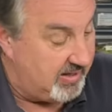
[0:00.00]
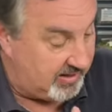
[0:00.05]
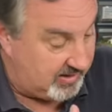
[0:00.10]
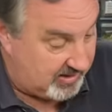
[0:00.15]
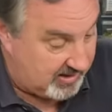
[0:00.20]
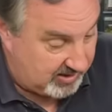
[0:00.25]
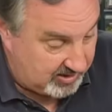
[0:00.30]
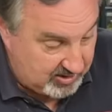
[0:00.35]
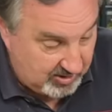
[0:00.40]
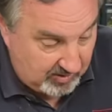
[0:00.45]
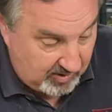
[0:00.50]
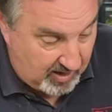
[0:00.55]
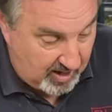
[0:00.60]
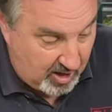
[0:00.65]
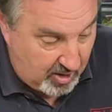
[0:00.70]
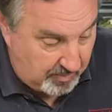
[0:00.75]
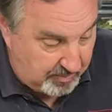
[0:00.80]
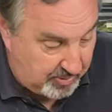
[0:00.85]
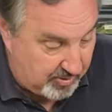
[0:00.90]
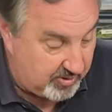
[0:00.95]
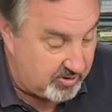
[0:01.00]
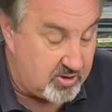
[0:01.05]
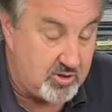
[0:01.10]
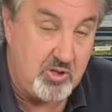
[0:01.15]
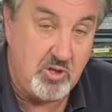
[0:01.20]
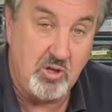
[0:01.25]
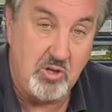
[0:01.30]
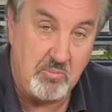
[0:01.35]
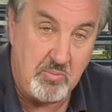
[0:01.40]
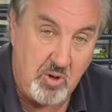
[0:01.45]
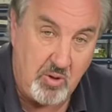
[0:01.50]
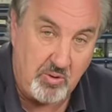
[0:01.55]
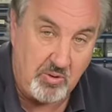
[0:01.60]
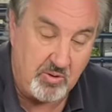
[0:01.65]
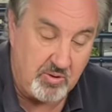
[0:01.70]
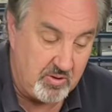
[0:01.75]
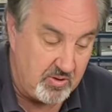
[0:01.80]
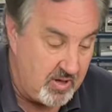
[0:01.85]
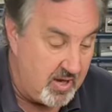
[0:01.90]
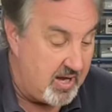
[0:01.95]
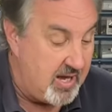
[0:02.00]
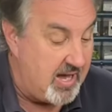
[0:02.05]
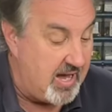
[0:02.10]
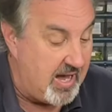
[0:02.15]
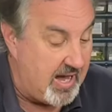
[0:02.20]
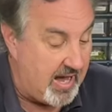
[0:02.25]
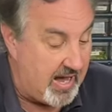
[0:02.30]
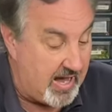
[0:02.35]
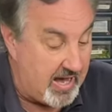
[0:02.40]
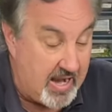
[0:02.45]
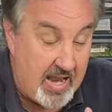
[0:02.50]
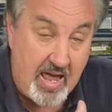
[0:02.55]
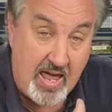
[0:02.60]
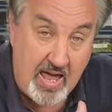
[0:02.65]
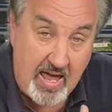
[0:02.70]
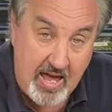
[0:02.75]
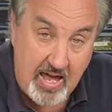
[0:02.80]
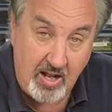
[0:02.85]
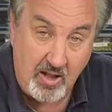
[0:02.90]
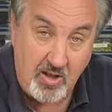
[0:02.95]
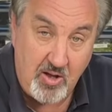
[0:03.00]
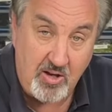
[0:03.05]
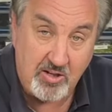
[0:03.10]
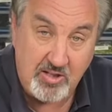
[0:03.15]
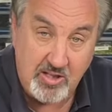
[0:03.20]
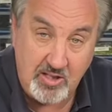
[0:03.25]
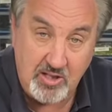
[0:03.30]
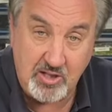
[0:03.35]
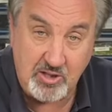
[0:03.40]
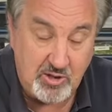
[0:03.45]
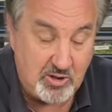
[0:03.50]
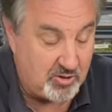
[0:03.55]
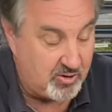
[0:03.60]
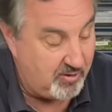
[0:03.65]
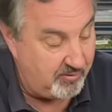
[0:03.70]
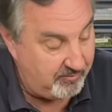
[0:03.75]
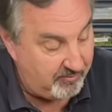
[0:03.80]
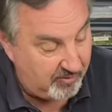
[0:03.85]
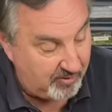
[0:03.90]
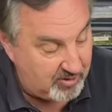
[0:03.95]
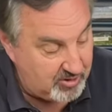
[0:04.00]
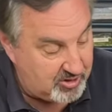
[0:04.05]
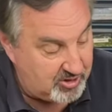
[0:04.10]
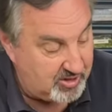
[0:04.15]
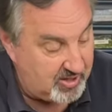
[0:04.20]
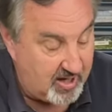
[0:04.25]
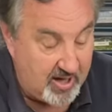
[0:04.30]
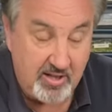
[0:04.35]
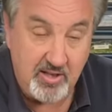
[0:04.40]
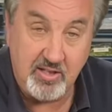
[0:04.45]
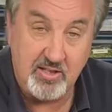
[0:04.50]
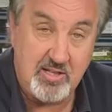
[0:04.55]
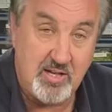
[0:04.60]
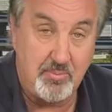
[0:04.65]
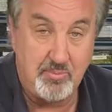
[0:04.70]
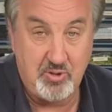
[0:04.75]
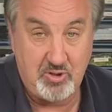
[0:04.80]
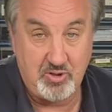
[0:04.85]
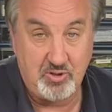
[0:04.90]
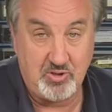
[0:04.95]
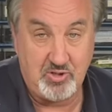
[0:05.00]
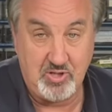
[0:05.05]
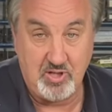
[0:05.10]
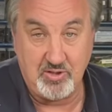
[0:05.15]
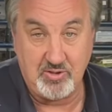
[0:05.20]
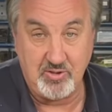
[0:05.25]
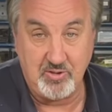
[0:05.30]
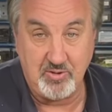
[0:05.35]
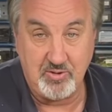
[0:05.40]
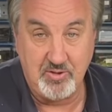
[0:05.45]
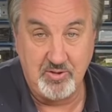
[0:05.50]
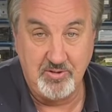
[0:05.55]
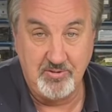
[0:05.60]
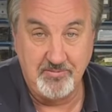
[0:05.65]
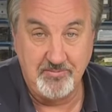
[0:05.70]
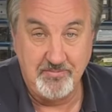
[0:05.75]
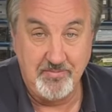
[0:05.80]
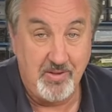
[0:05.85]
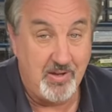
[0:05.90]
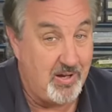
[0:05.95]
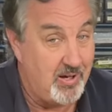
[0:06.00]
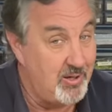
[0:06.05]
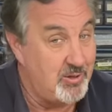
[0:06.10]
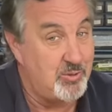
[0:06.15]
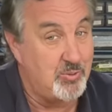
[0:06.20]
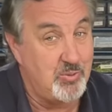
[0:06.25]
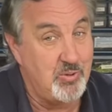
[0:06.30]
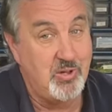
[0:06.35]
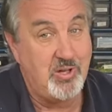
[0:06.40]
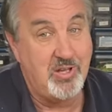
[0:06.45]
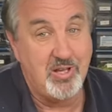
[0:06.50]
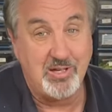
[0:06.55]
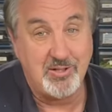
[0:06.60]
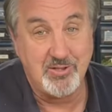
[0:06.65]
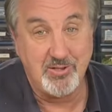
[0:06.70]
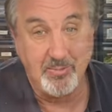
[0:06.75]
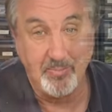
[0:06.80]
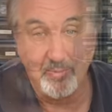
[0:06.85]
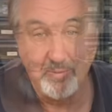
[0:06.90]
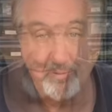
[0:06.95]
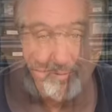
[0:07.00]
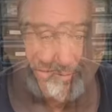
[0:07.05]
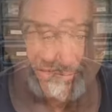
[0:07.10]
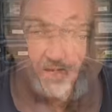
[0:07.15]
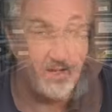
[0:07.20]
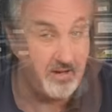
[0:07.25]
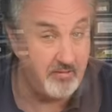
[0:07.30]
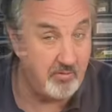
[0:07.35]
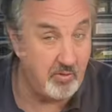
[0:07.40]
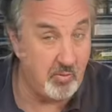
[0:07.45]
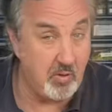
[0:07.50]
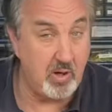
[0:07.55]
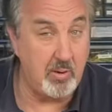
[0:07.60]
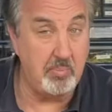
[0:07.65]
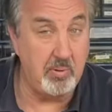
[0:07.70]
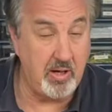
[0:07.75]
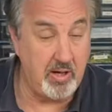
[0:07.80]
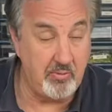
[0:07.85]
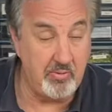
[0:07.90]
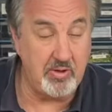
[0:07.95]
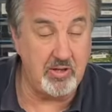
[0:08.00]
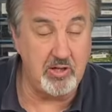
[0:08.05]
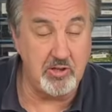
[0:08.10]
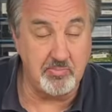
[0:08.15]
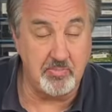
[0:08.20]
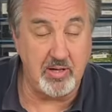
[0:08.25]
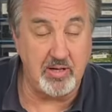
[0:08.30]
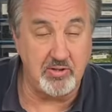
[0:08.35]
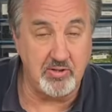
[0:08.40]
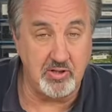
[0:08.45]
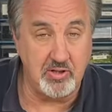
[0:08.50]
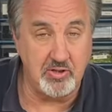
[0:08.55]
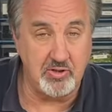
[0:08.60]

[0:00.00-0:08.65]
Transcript: digital outputs to the motor, and analog to digital conversion on the temperature sensors. It's really that simple. If you want to play with these basic